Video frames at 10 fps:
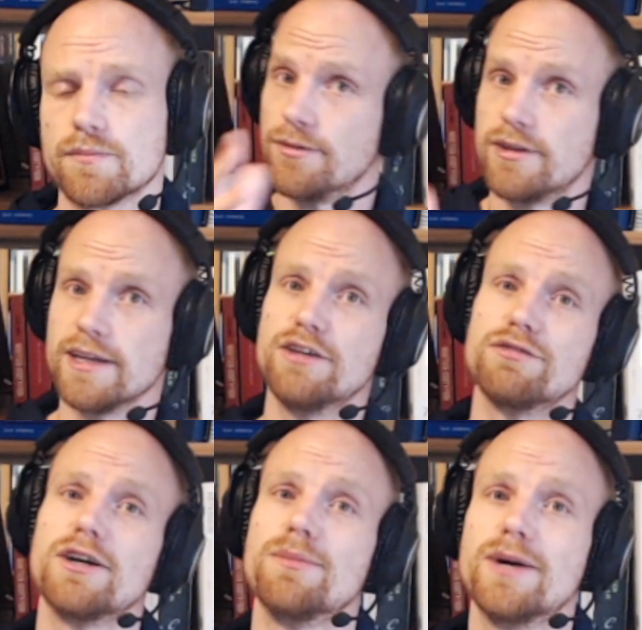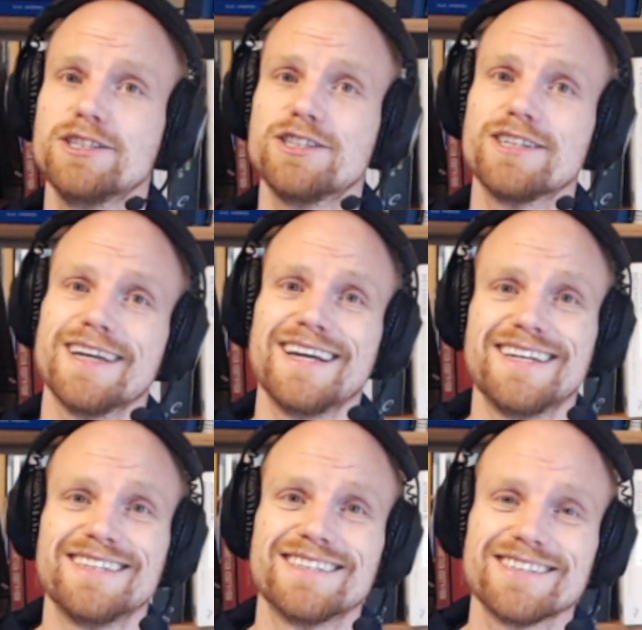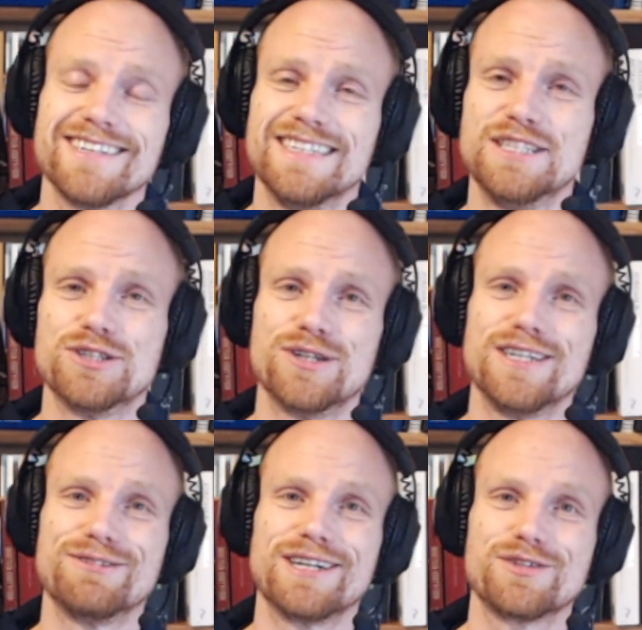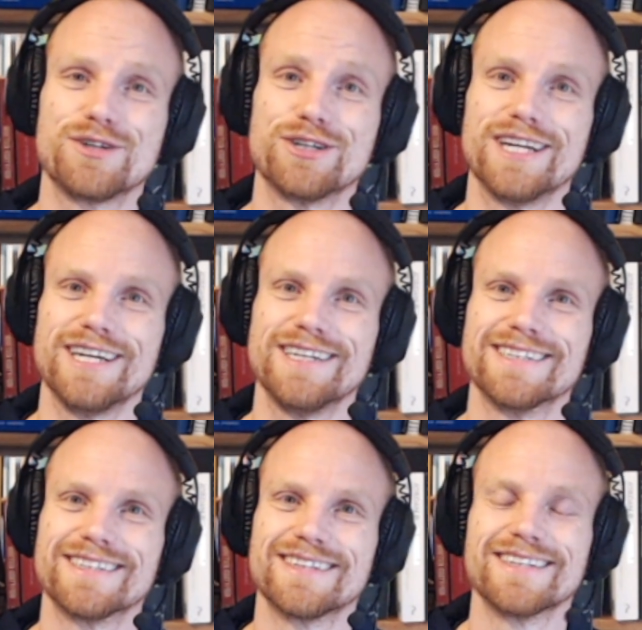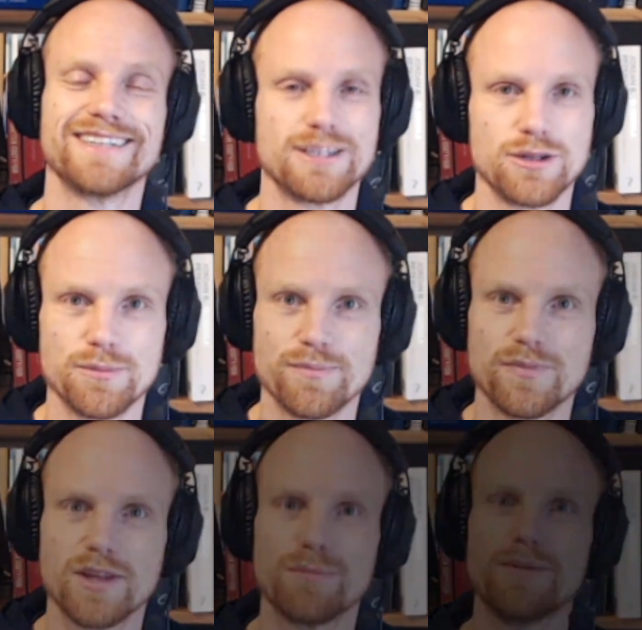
Thank you very much and enjoy the rest of your day. Bye